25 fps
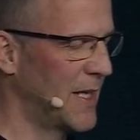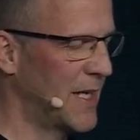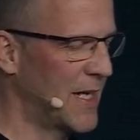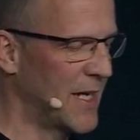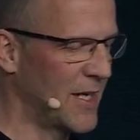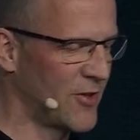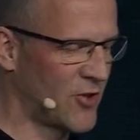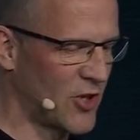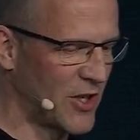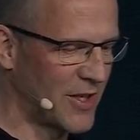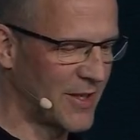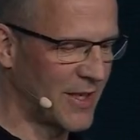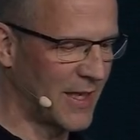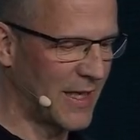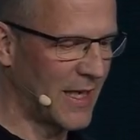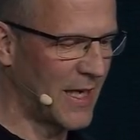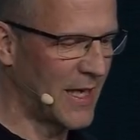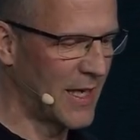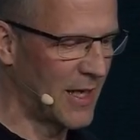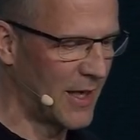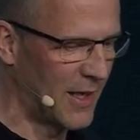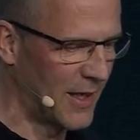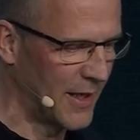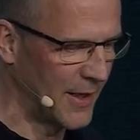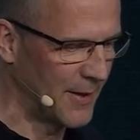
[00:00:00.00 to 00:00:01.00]
agentic
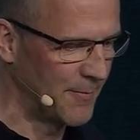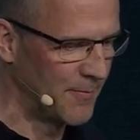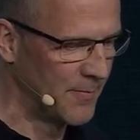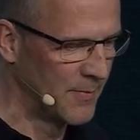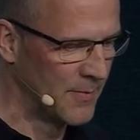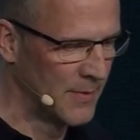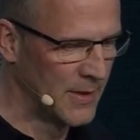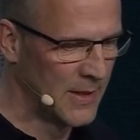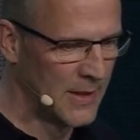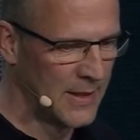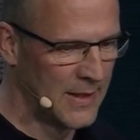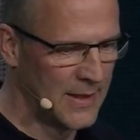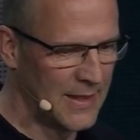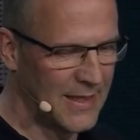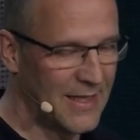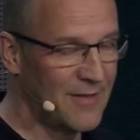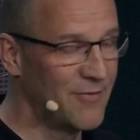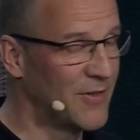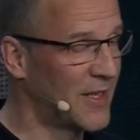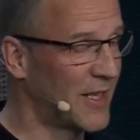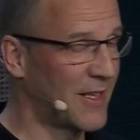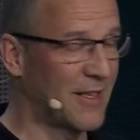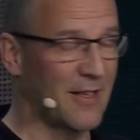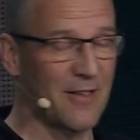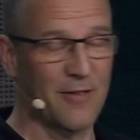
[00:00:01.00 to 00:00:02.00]
AI, even
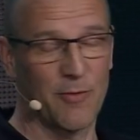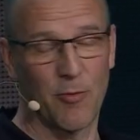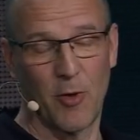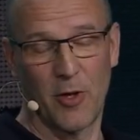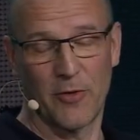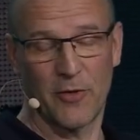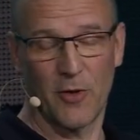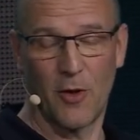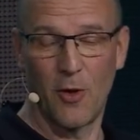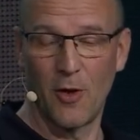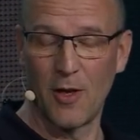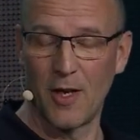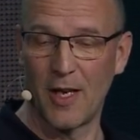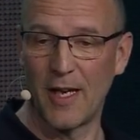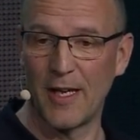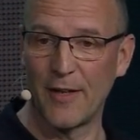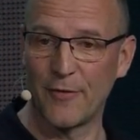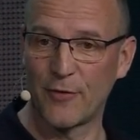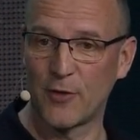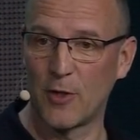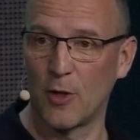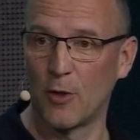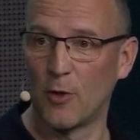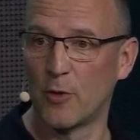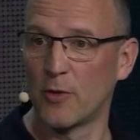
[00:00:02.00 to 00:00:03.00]
that this was all
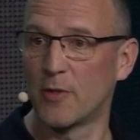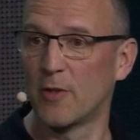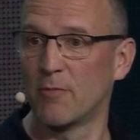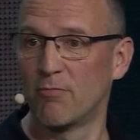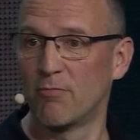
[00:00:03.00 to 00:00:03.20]
live code,